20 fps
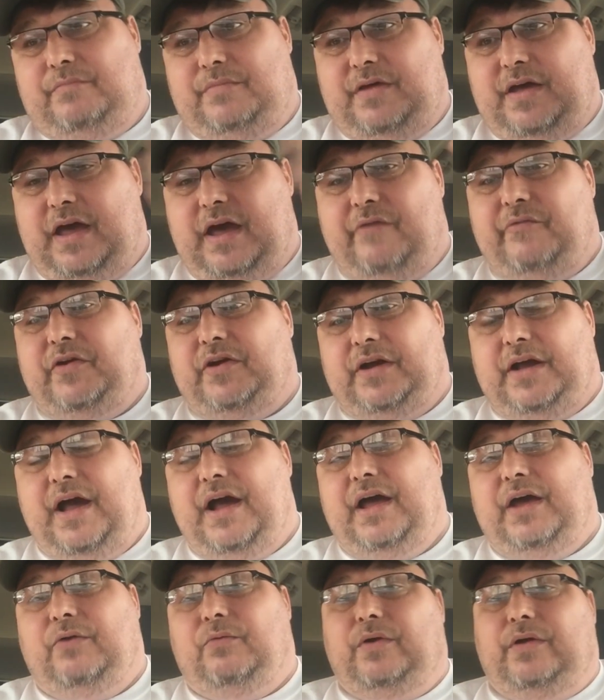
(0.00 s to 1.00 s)
having a
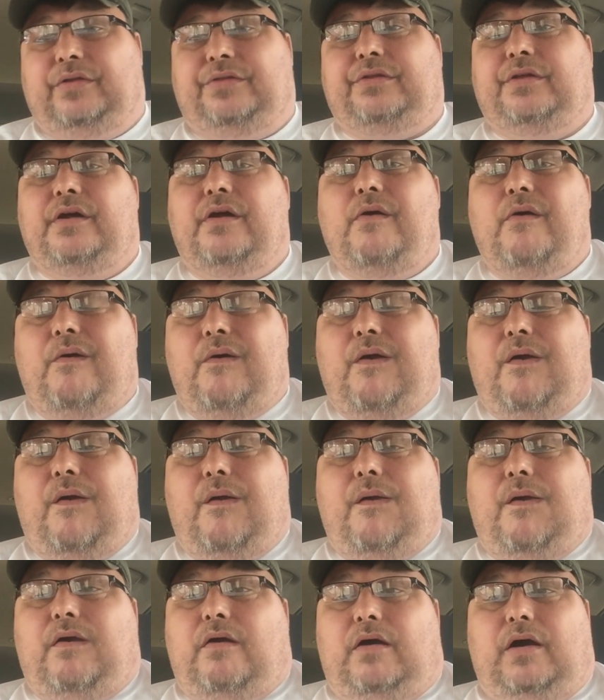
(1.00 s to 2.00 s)
guy with
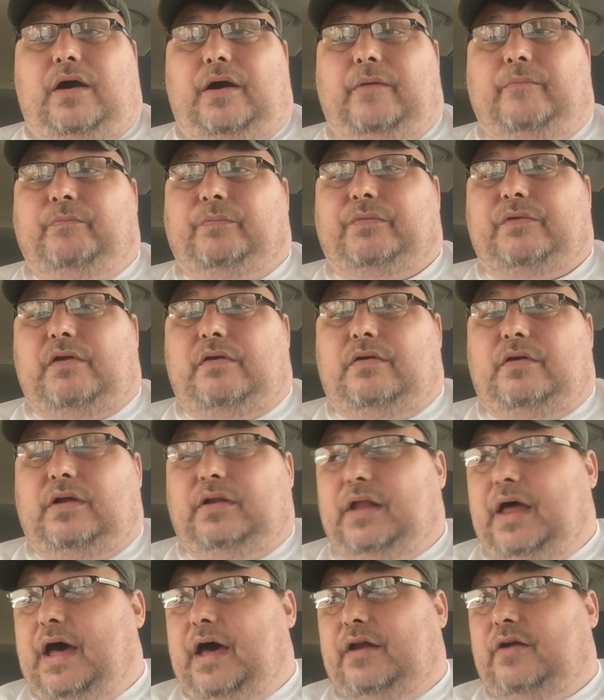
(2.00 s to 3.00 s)
a
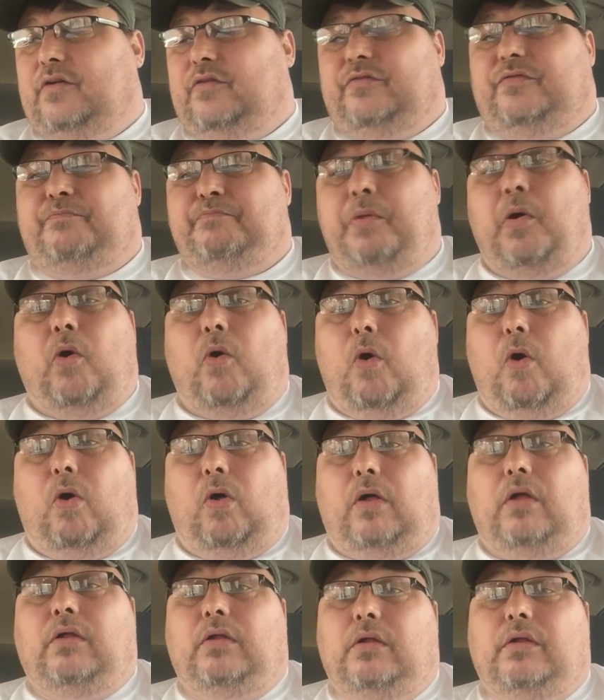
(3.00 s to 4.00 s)
lot of
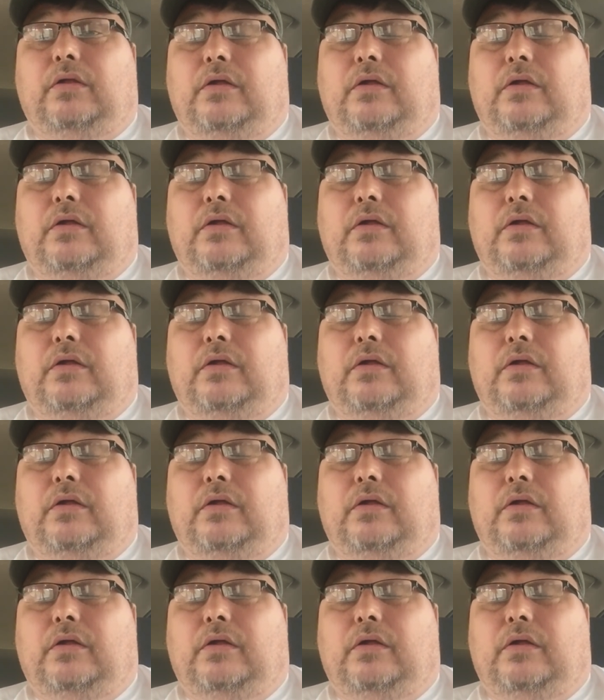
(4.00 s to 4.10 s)
pull